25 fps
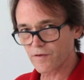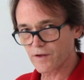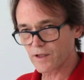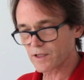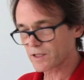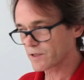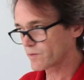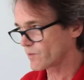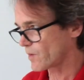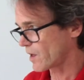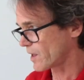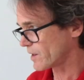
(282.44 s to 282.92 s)
on
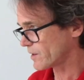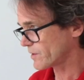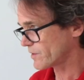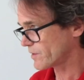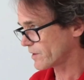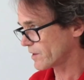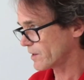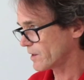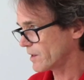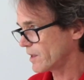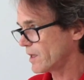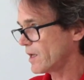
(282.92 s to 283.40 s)
this
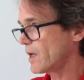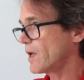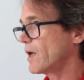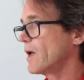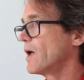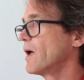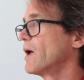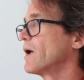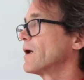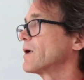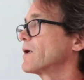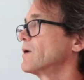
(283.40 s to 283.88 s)
monitor
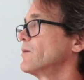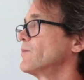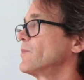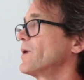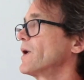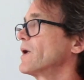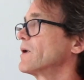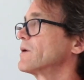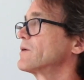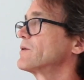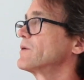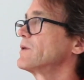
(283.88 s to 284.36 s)

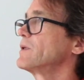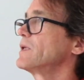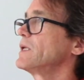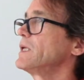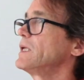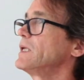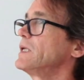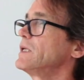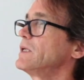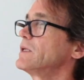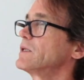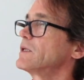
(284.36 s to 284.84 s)
compared to
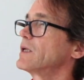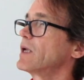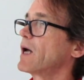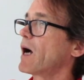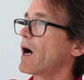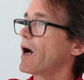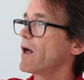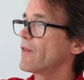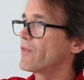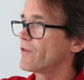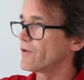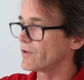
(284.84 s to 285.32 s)
the
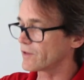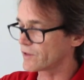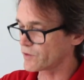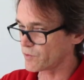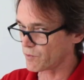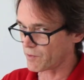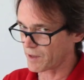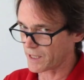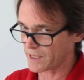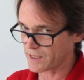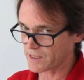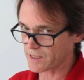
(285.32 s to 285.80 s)
other
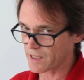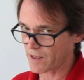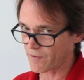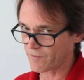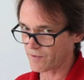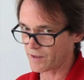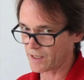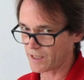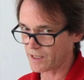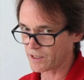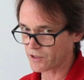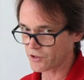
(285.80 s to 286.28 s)

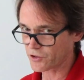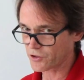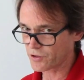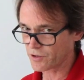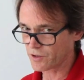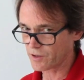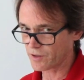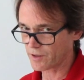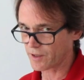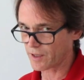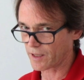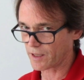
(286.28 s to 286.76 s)

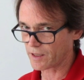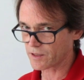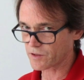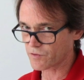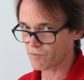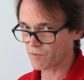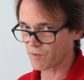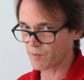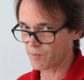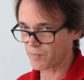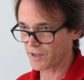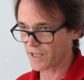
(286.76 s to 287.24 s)
27-inch that
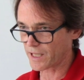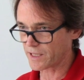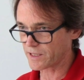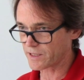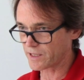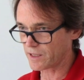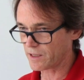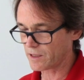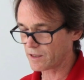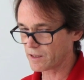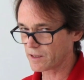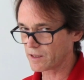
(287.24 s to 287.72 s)
it's
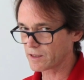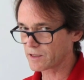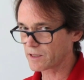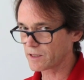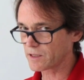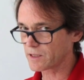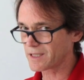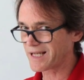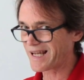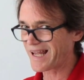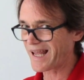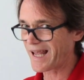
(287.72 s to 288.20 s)
replacing? This
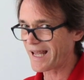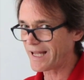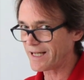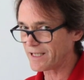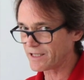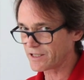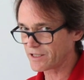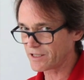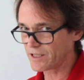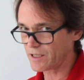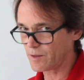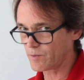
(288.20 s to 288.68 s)
is an
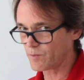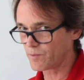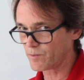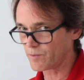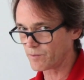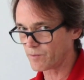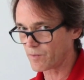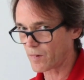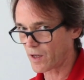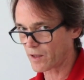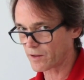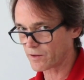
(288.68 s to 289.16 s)
HD
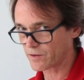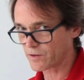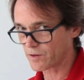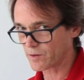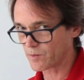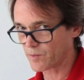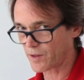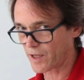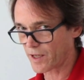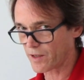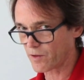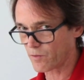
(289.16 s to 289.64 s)

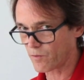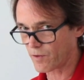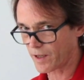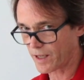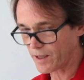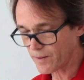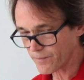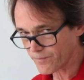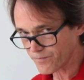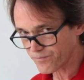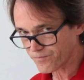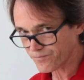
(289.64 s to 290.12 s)
monitor, by the
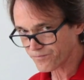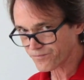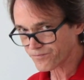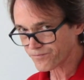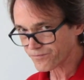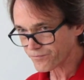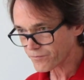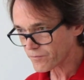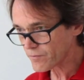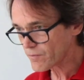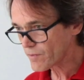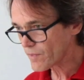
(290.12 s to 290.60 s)
way,
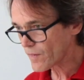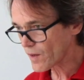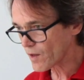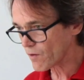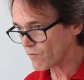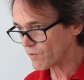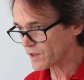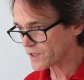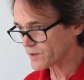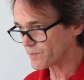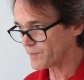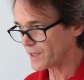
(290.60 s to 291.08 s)

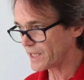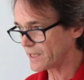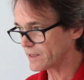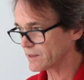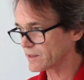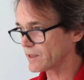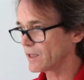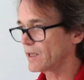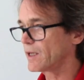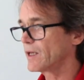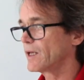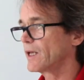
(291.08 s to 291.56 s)
which
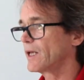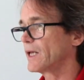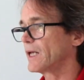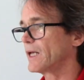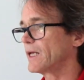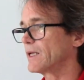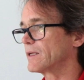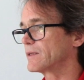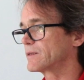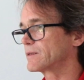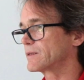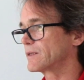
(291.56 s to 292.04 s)
means
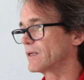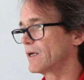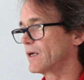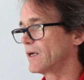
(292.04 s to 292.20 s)
it